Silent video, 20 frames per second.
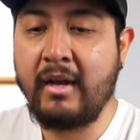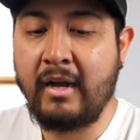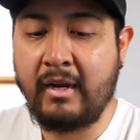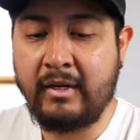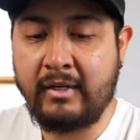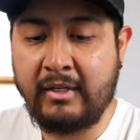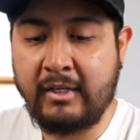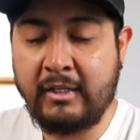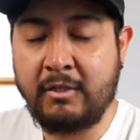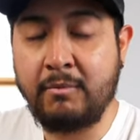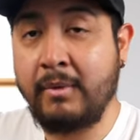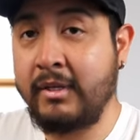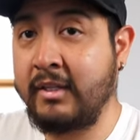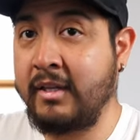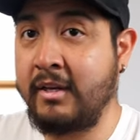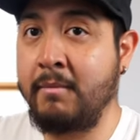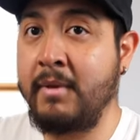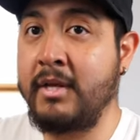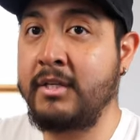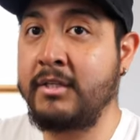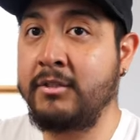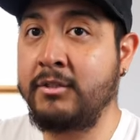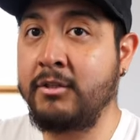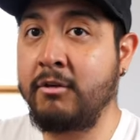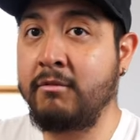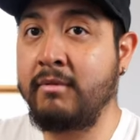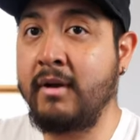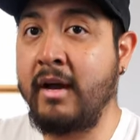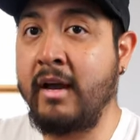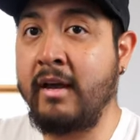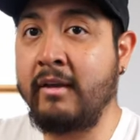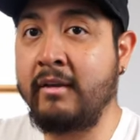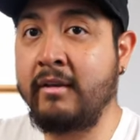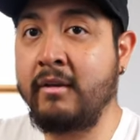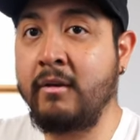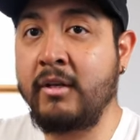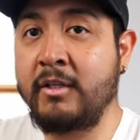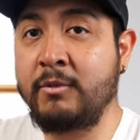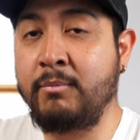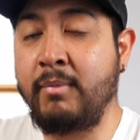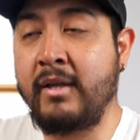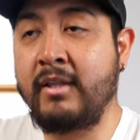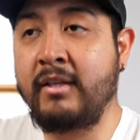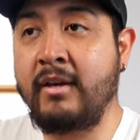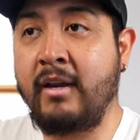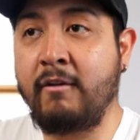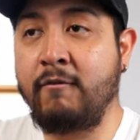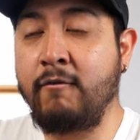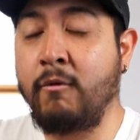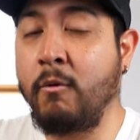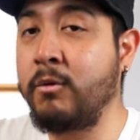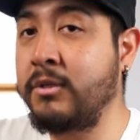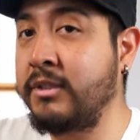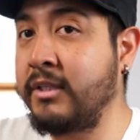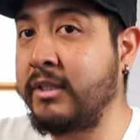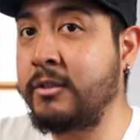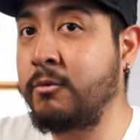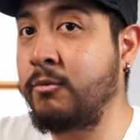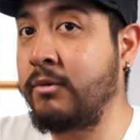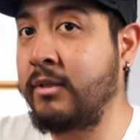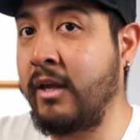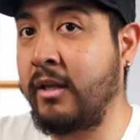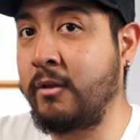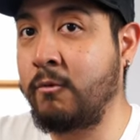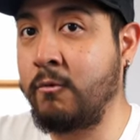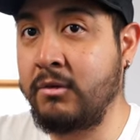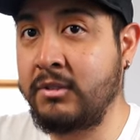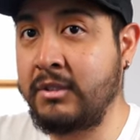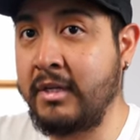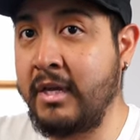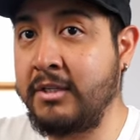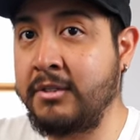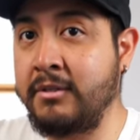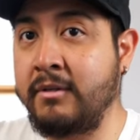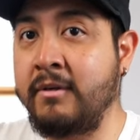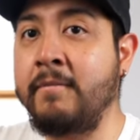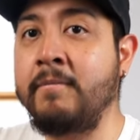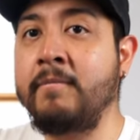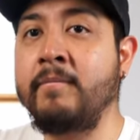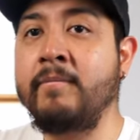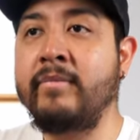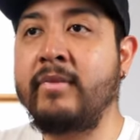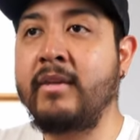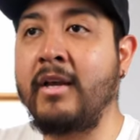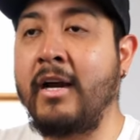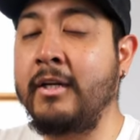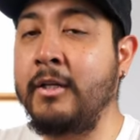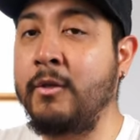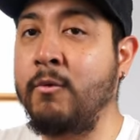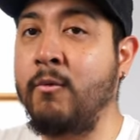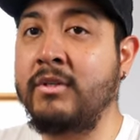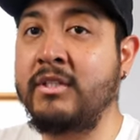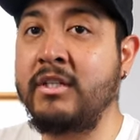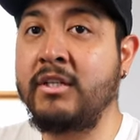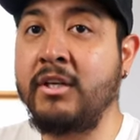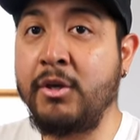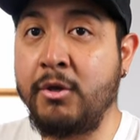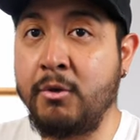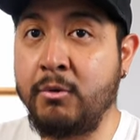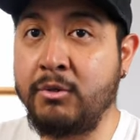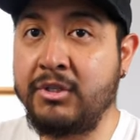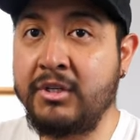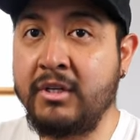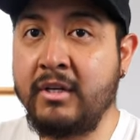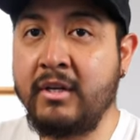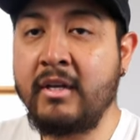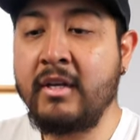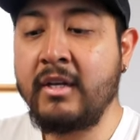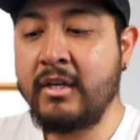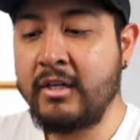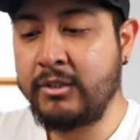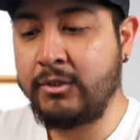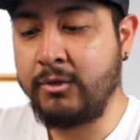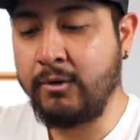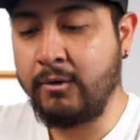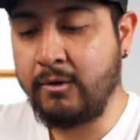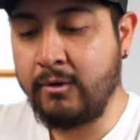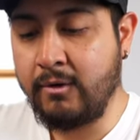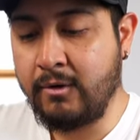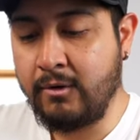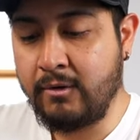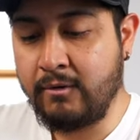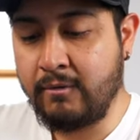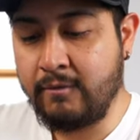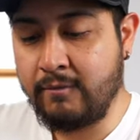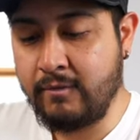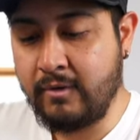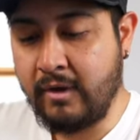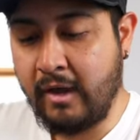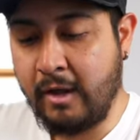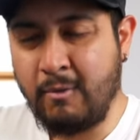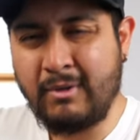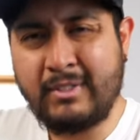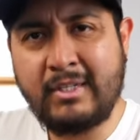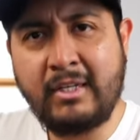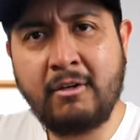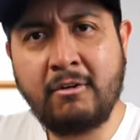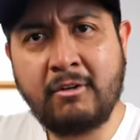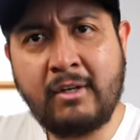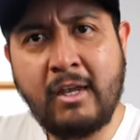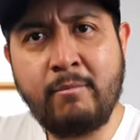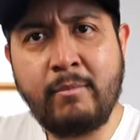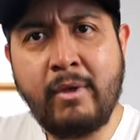and it made an amazing job. I spent like 4 years with that workstation, and it was huge. So I was thinking, okay,